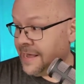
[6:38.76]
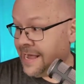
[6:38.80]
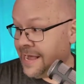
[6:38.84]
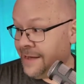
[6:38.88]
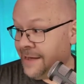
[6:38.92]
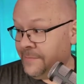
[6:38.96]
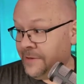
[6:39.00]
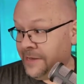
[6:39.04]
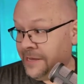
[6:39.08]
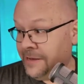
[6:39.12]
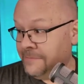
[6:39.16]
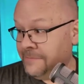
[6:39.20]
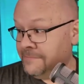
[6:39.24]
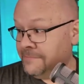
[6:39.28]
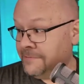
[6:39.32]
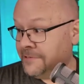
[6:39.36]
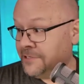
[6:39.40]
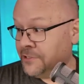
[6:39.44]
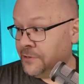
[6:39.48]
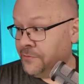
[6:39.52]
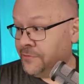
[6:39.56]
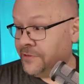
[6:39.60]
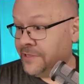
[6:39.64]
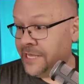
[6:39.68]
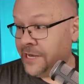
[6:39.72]
I mean,
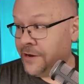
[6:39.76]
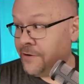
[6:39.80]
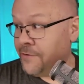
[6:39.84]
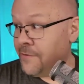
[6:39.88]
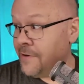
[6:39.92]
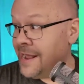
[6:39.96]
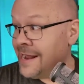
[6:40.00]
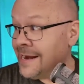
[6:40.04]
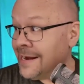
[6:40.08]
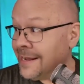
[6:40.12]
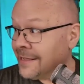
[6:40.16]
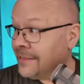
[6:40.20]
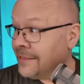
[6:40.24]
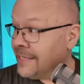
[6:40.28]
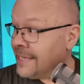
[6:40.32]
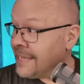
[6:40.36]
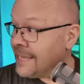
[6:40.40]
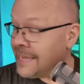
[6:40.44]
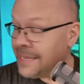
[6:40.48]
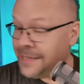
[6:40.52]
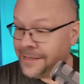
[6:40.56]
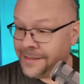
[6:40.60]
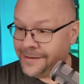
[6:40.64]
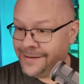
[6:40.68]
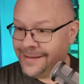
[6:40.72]
so
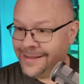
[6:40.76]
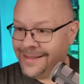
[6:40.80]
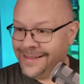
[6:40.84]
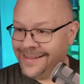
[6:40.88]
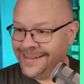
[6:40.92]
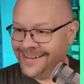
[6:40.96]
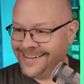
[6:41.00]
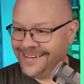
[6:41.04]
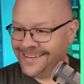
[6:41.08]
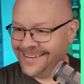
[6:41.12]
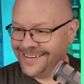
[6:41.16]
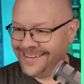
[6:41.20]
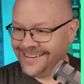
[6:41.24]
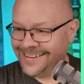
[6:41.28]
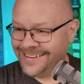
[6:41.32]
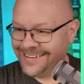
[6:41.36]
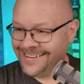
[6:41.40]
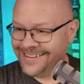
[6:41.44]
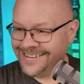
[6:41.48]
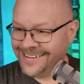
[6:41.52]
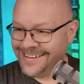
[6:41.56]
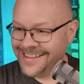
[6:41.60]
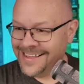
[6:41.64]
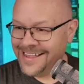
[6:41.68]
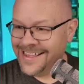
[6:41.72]
theoretically,
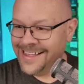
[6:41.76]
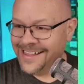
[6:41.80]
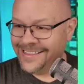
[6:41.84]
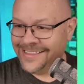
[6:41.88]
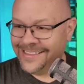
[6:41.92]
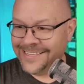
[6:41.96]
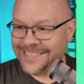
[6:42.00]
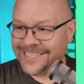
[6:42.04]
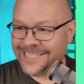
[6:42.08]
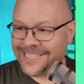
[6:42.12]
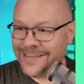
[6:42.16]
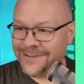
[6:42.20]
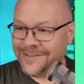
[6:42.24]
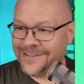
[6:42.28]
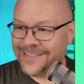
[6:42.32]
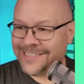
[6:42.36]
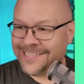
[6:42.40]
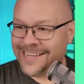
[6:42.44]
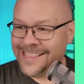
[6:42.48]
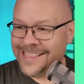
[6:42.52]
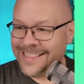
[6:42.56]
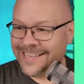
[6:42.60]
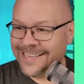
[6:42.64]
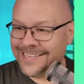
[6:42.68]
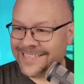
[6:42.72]
let's see
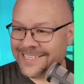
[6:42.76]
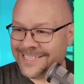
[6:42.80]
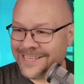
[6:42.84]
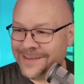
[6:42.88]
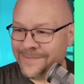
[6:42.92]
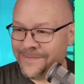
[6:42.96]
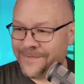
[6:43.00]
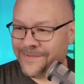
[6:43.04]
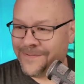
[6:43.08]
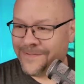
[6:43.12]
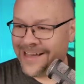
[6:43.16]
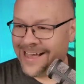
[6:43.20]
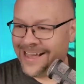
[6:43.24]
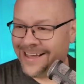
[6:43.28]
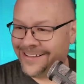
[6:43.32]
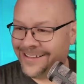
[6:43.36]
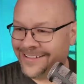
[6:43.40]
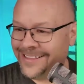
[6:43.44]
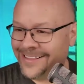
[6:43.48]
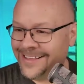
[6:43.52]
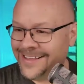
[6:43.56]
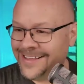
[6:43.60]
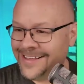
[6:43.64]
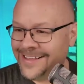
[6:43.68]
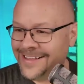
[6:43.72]
what's in this zip file.